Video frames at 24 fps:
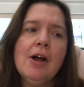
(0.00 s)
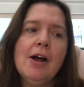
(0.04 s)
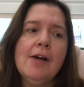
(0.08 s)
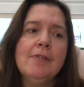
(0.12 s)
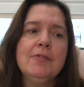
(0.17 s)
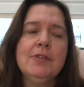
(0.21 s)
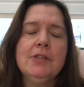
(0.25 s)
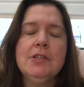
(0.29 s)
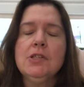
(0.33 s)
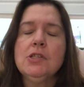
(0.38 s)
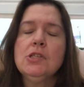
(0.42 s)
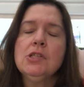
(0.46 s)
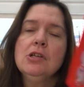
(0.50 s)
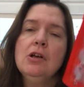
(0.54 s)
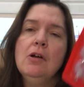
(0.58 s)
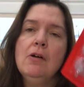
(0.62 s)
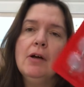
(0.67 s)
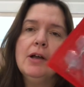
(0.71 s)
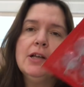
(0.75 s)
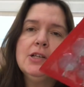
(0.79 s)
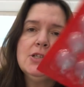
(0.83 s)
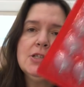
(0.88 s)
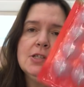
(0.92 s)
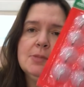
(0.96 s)
often, so
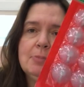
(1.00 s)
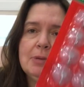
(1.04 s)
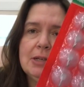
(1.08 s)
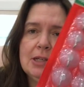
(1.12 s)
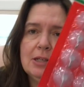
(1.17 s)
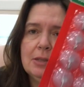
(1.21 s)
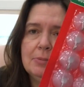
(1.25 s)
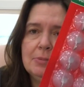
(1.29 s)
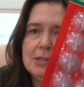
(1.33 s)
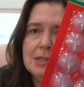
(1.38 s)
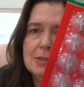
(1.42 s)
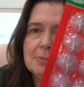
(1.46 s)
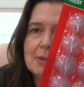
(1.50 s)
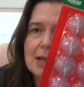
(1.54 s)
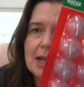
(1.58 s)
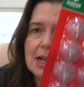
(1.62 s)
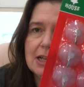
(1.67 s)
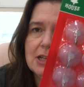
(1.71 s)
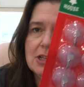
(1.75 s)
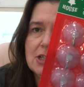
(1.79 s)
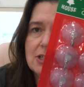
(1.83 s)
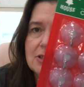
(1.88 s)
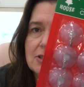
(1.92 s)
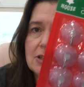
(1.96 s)
I just picked up this
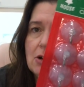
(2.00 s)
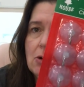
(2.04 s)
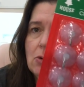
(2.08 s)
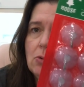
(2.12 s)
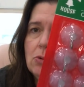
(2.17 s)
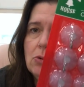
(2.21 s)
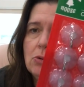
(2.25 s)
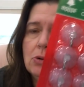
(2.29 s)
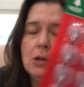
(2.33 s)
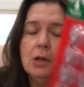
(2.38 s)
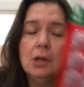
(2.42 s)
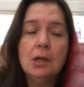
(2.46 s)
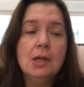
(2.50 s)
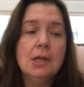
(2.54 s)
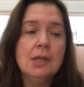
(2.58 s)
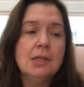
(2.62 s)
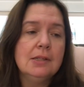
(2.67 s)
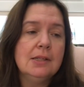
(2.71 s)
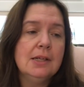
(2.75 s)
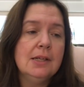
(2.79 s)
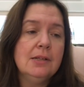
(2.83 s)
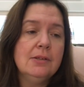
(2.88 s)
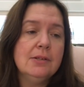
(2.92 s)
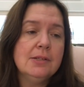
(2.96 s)
package. I thought, oh,
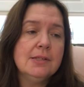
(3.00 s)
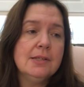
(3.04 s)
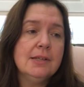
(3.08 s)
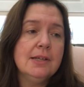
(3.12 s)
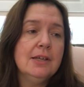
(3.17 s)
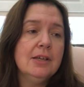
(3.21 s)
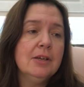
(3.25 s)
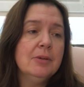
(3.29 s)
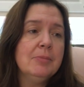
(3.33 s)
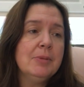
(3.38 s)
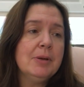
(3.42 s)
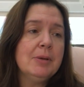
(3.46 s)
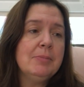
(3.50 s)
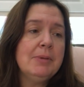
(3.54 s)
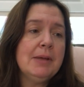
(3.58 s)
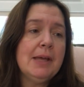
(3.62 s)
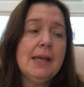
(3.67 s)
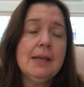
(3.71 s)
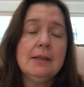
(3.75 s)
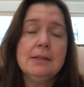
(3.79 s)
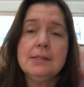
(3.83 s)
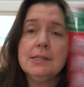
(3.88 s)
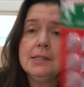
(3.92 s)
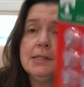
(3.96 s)
that looks like it might be
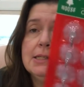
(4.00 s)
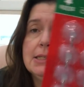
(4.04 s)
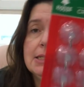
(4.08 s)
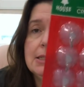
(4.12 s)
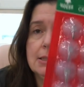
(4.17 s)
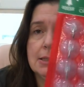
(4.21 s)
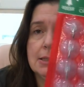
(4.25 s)
handy.